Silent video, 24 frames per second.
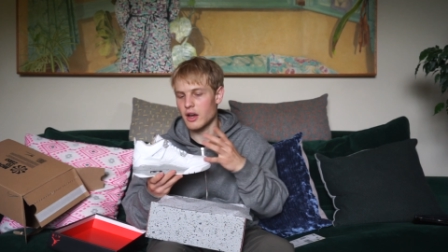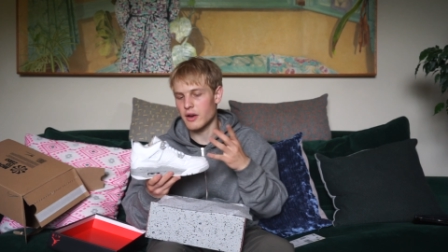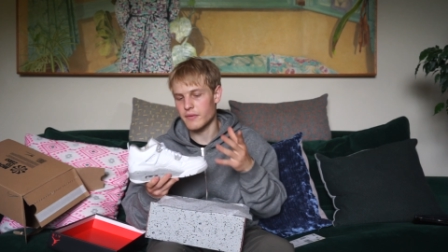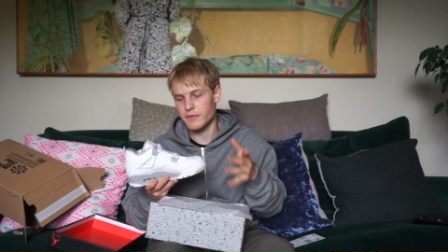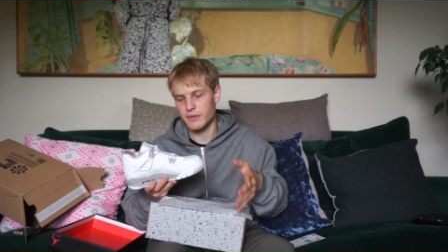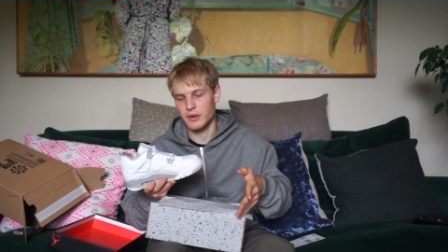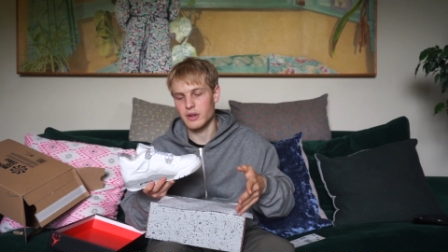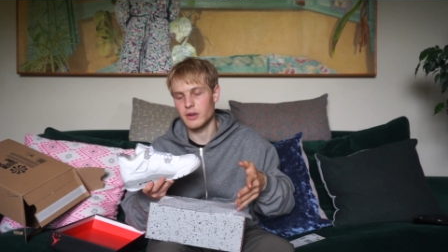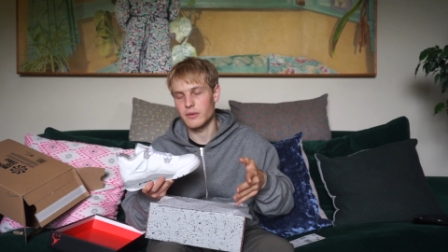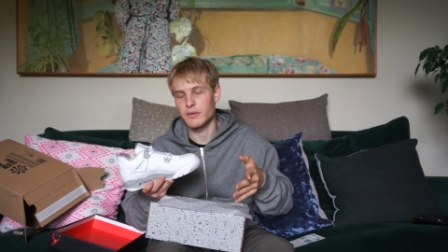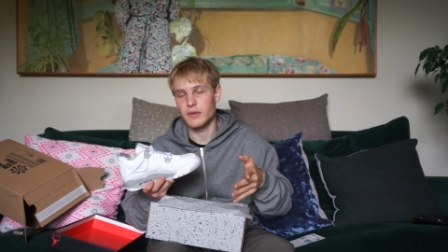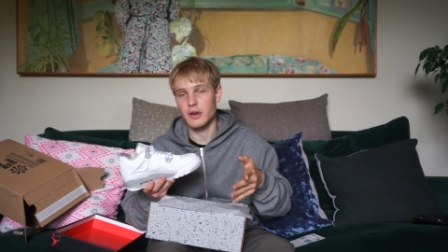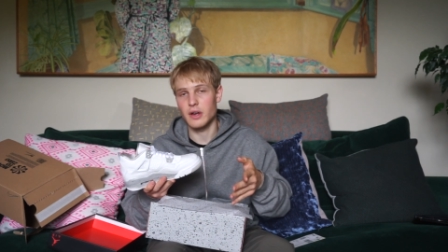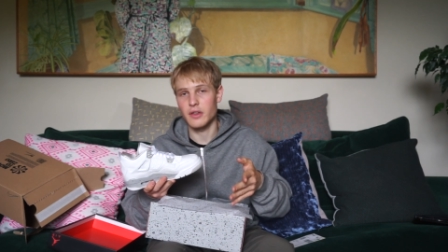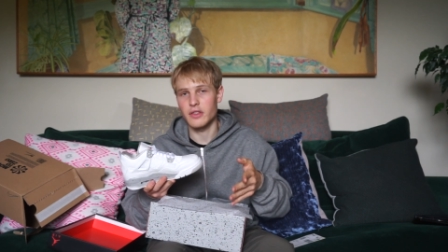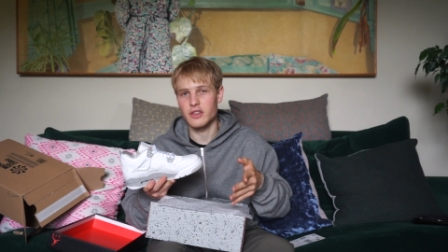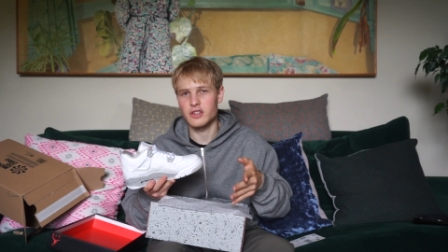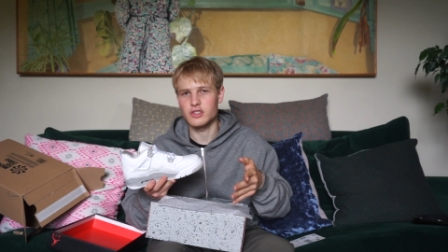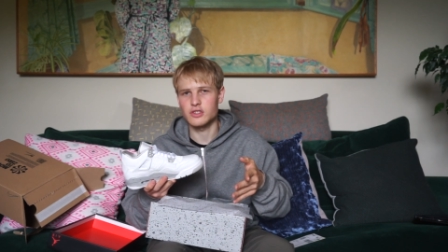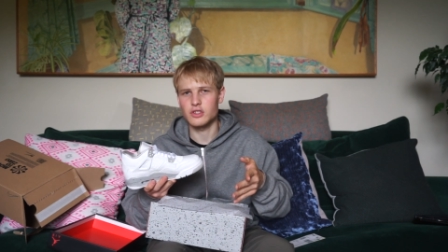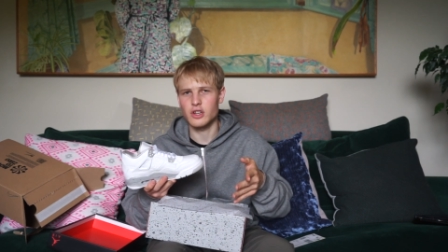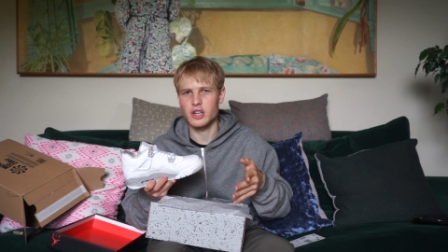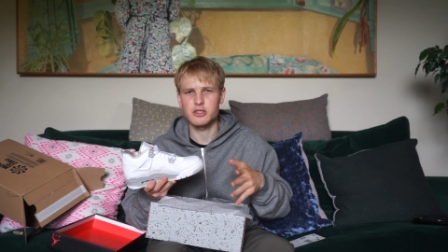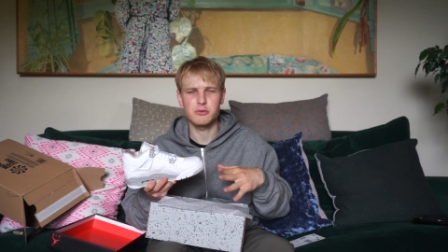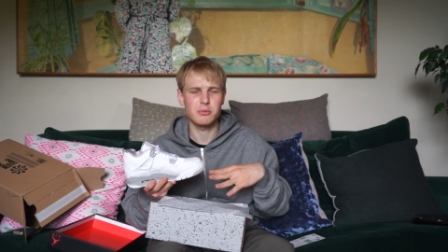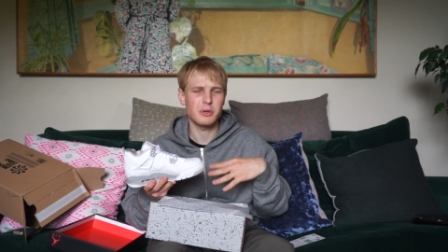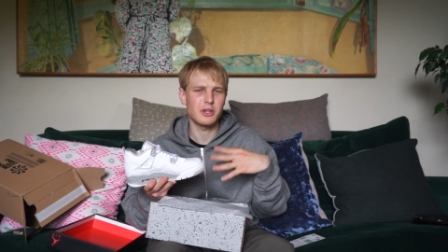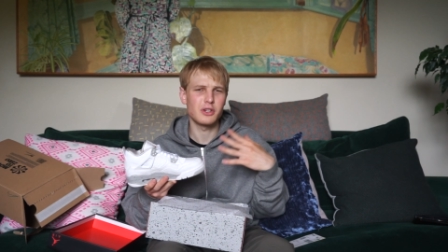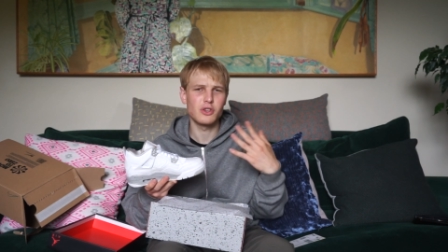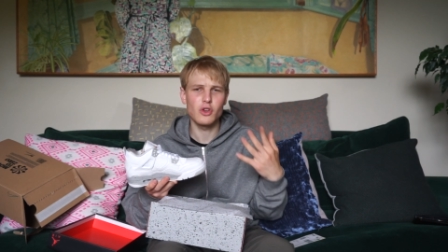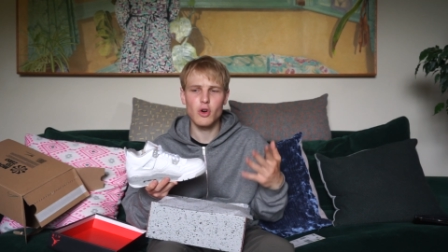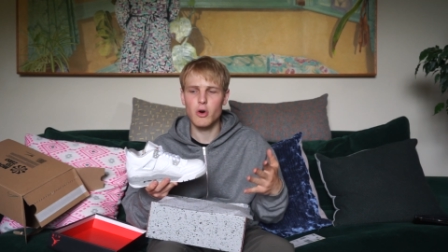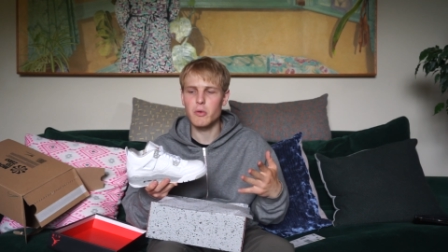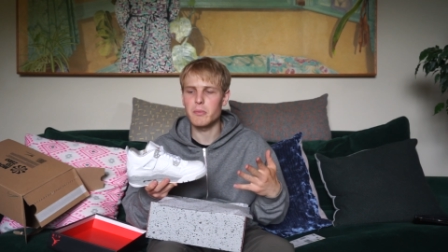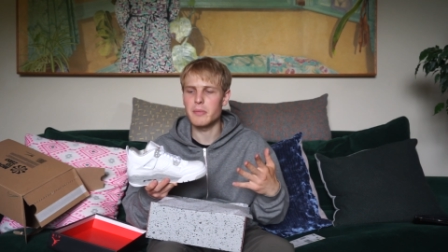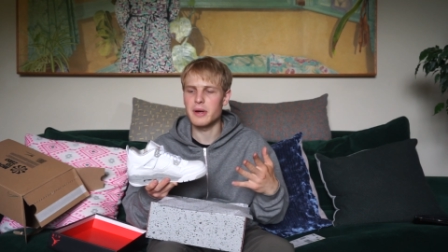a couple of other sites but
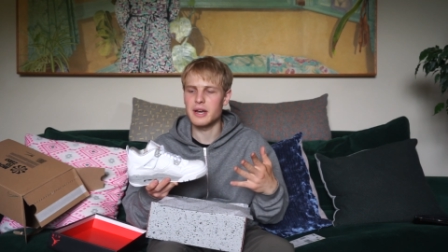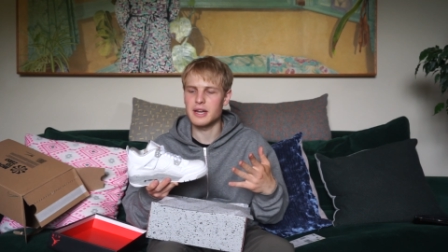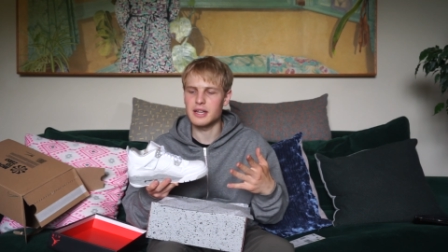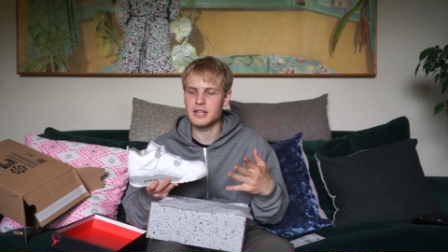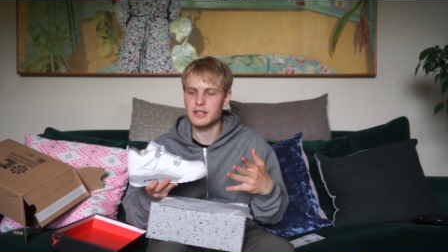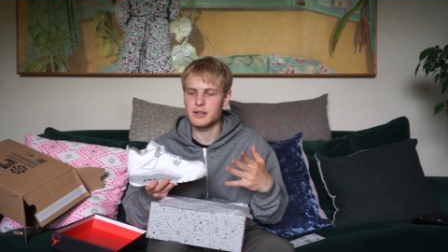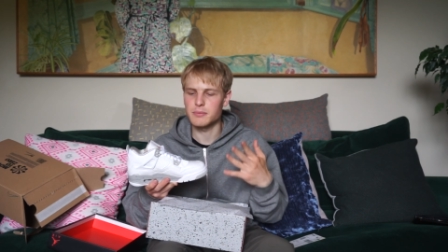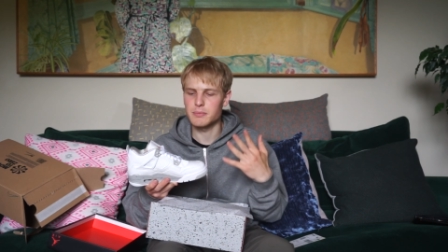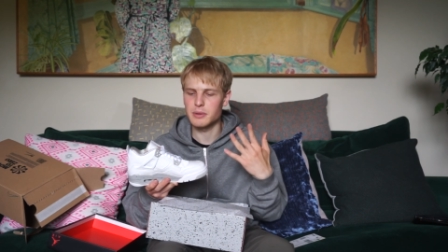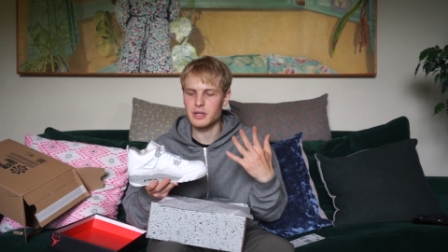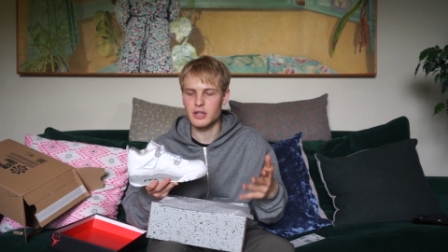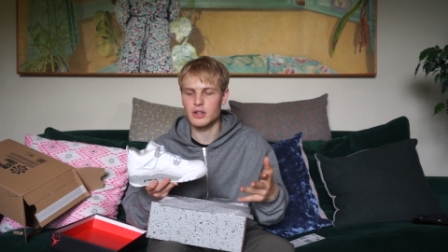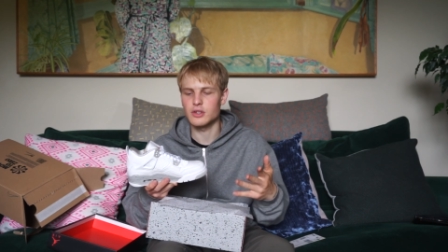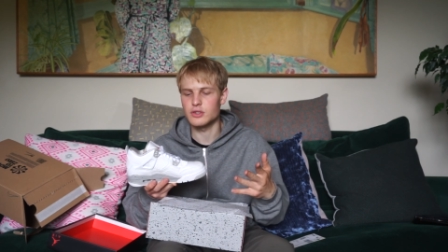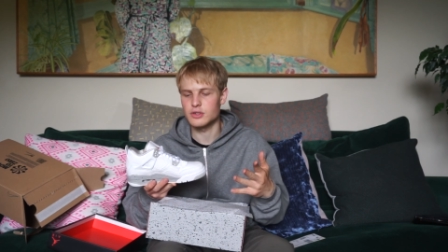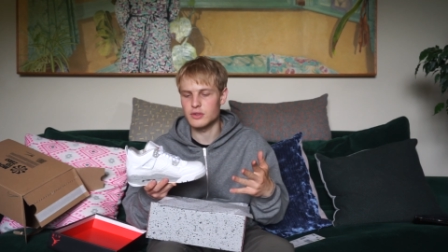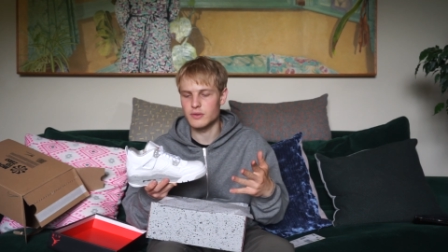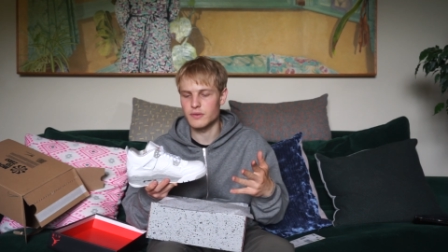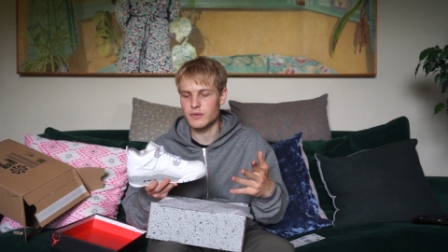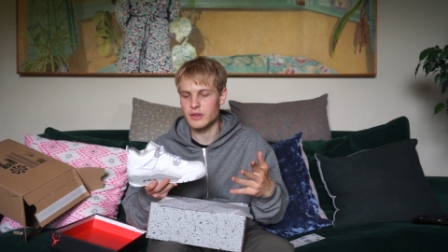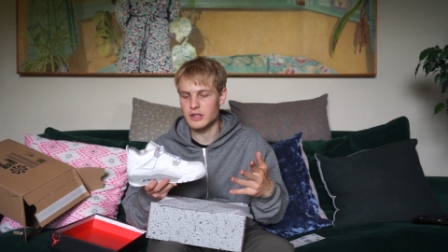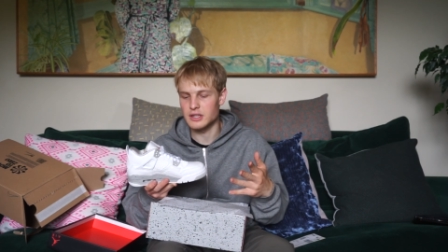not many because of